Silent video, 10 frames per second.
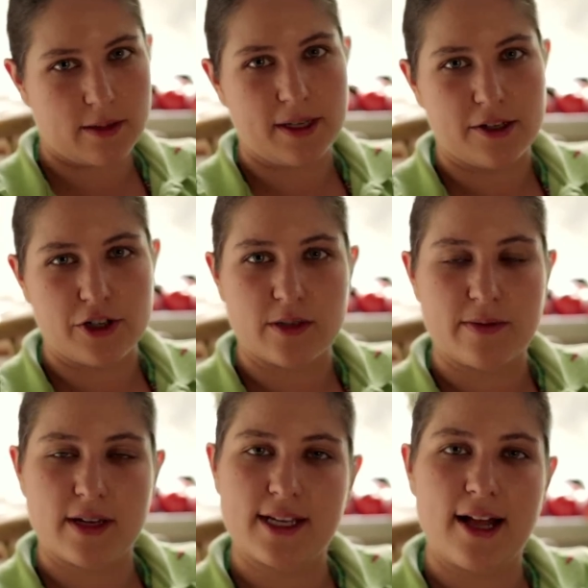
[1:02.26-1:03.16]
the peaches
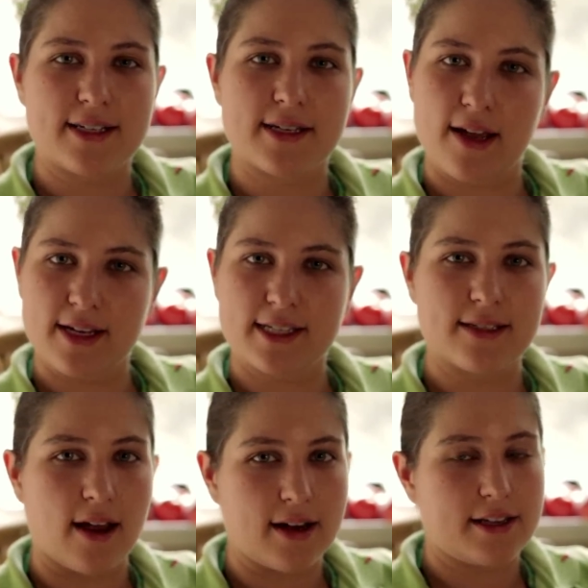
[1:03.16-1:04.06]
because it adds a nice
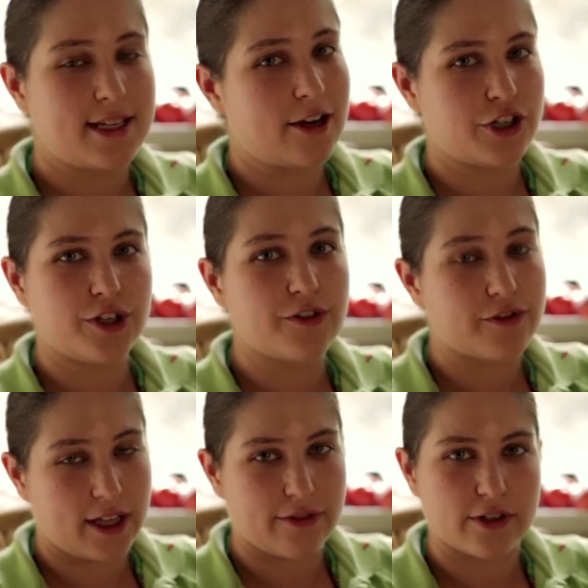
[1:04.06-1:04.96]
nutty texture and
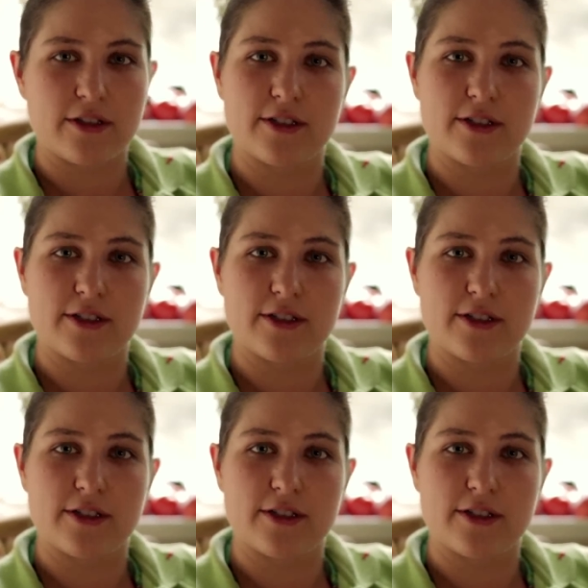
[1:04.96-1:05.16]
flavor to the